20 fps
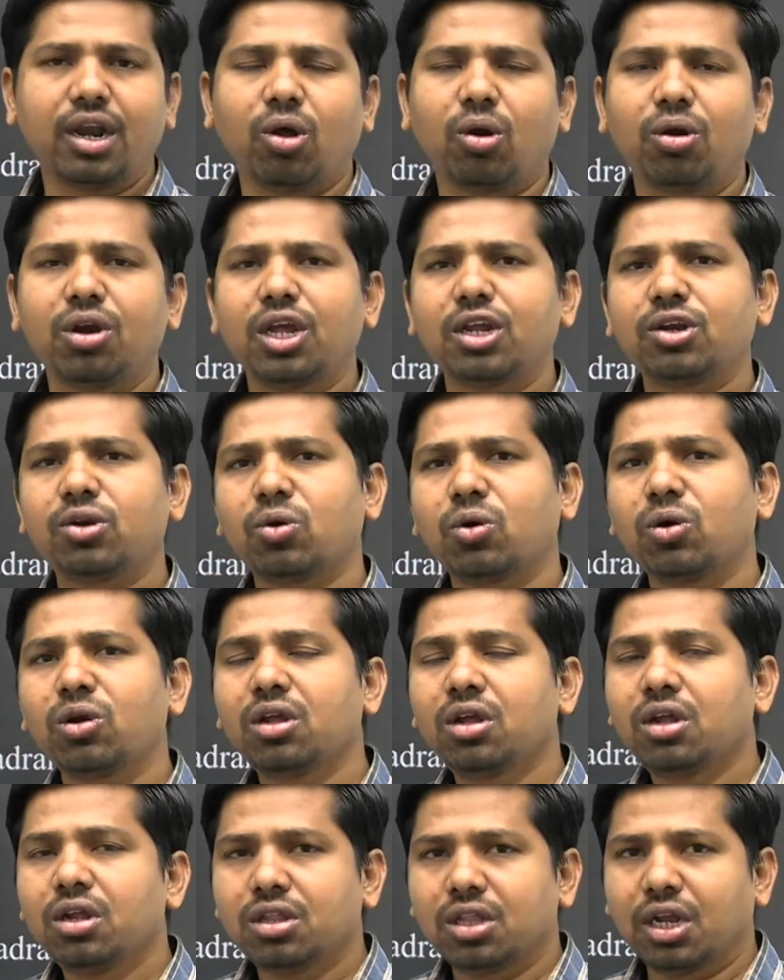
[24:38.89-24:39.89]
Already I
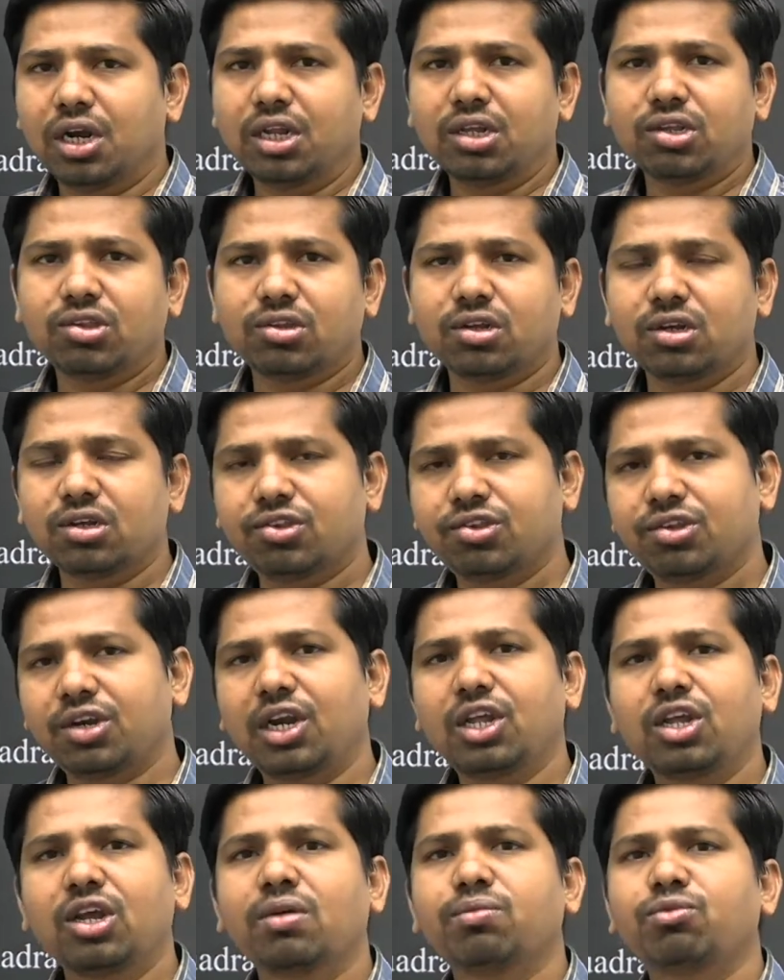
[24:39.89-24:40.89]
told it is a
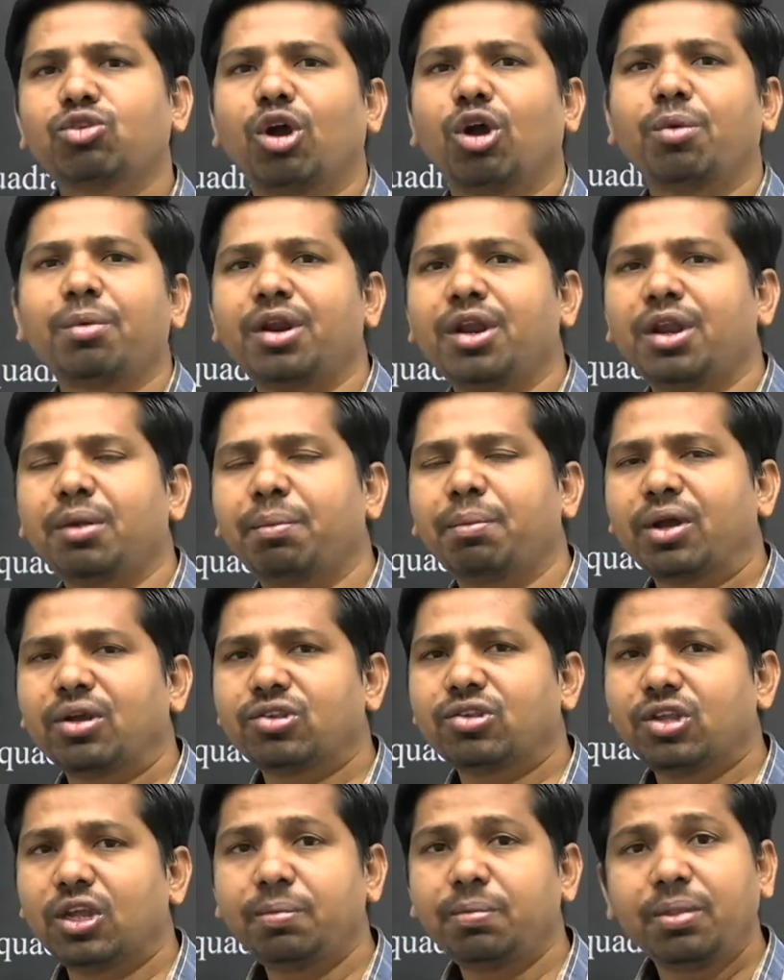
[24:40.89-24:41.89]
study of geometry by
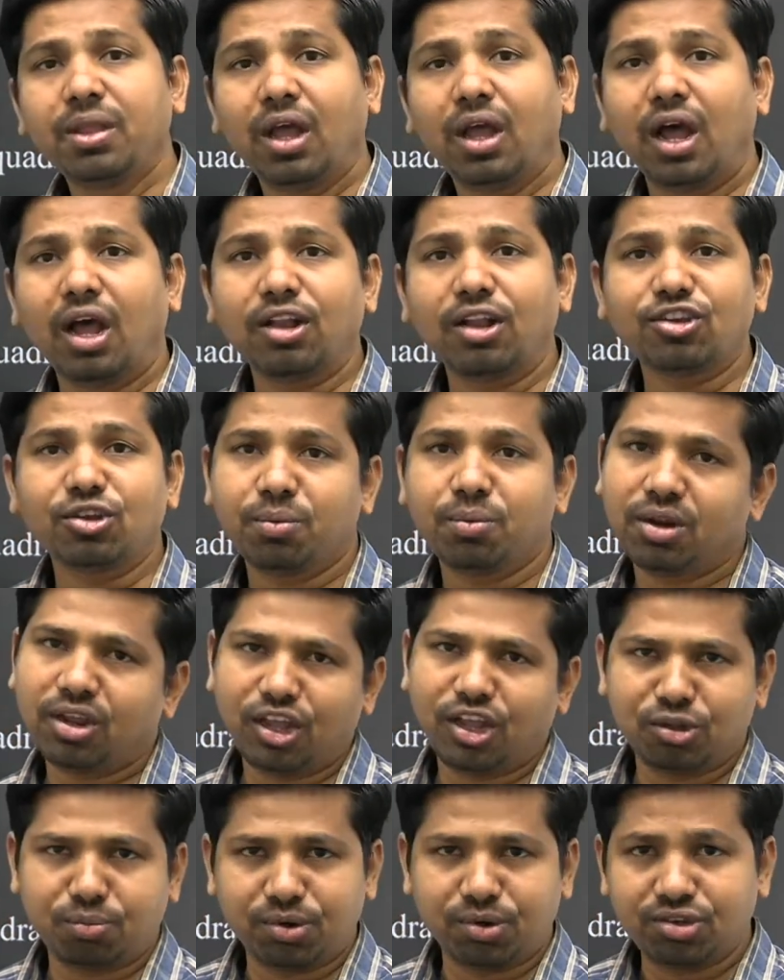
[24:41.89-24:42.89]
using algebraic
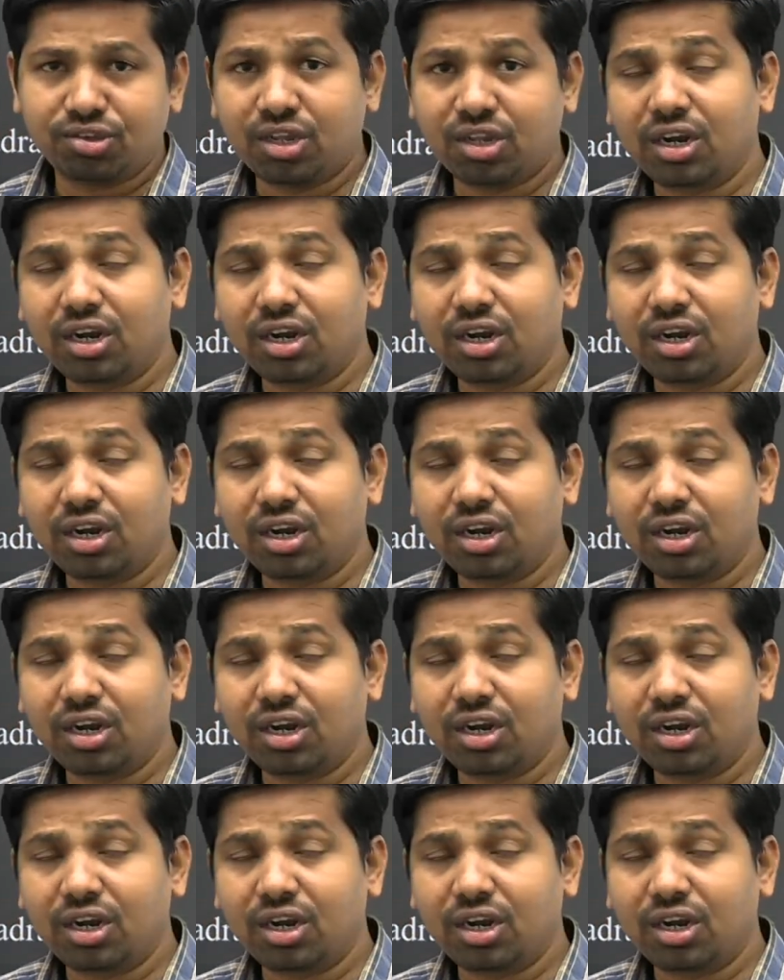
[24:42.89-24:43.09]
expression.